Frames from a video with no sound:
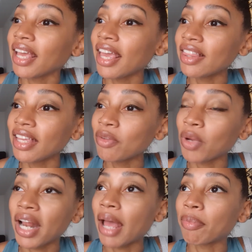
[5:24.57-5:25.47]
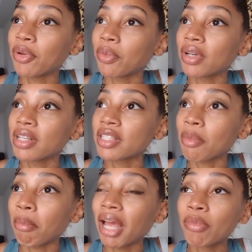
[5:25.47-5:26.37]
And then what happened was
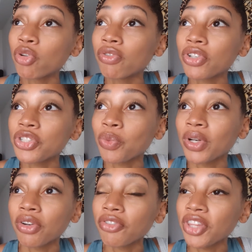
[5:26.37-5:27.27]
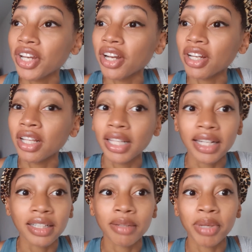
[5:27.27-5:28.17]
my movers went over there,
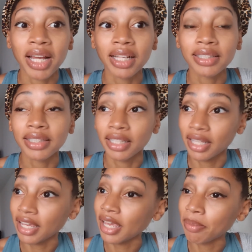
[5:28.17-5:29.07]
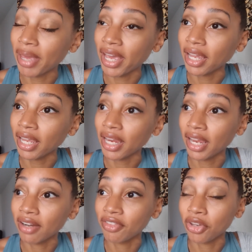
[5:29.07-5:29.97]
collected a box, and they came back
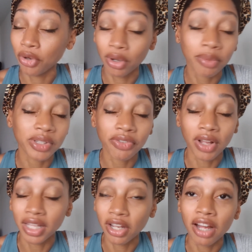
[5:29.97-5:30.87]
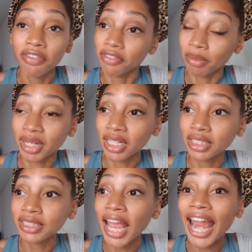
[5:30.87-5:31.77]
and the door was falling off of the
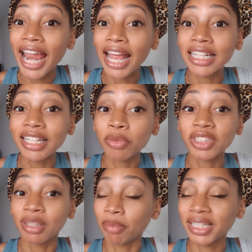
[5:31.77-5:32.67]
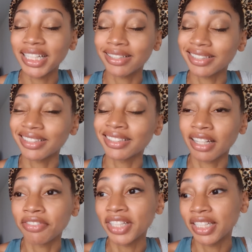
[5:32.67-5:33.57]
box and it was somebody else's
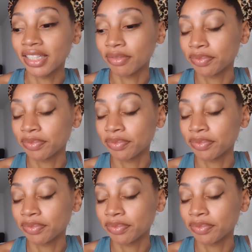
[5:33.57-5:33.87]
stuff in it.